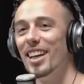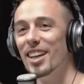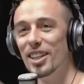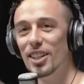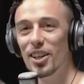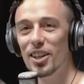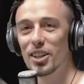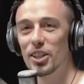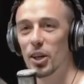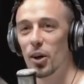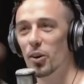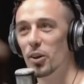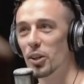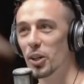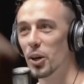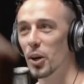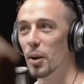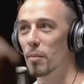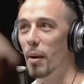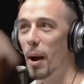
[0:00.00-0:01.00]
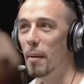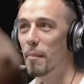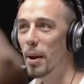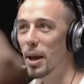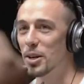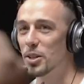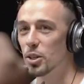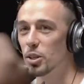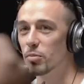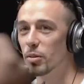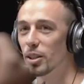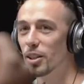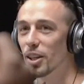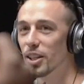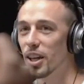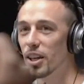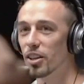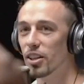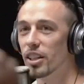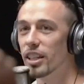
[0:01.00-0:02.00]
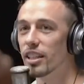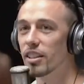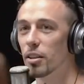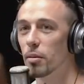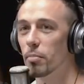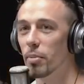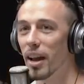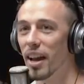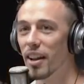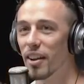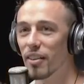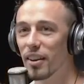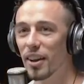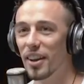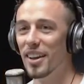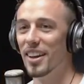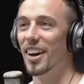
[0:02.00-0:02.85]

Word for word: Look, go go to my bedroom and look underneath the bed,